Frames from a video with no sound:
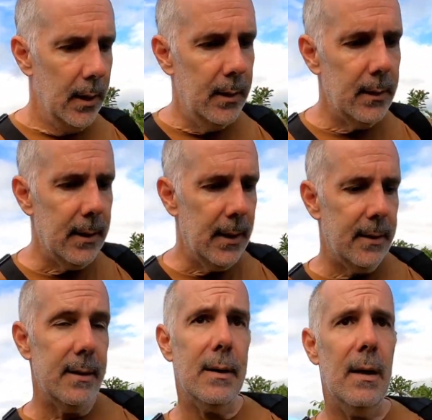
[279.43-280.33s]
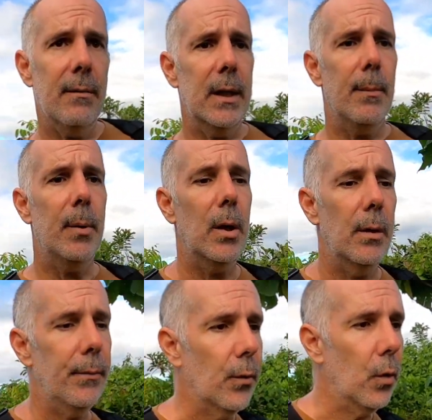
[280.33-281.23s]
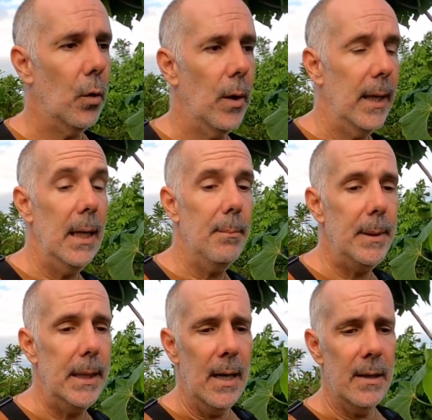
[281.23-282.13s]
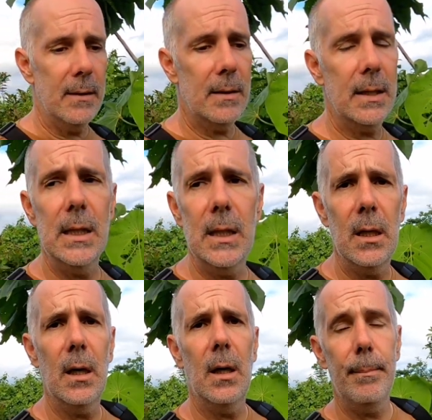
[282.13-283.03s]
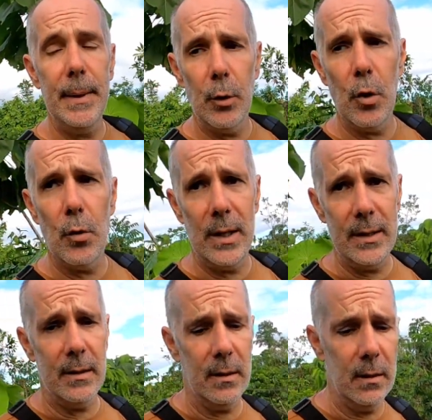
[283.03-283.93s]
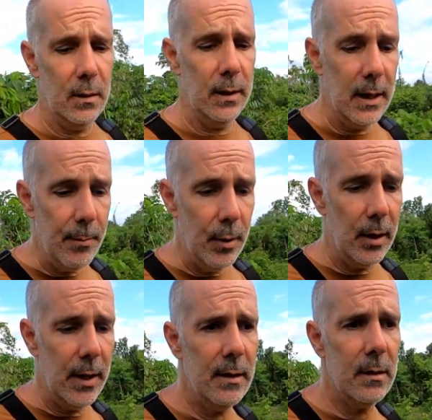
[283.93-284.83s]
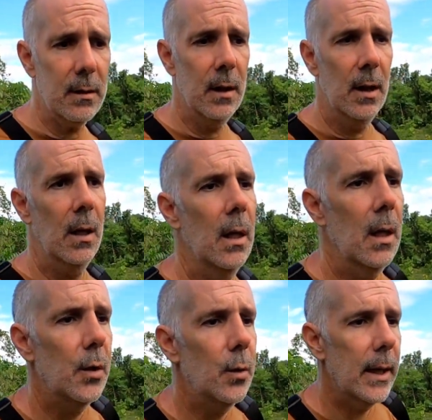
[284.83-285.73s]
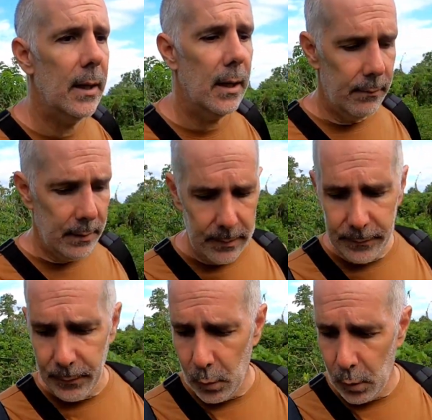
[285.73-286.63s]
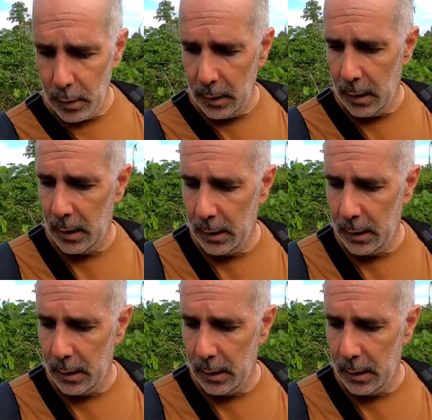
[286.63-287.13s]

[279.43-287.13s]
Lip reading: This lens is available for APS-C mirrorless cameras. You can have it for,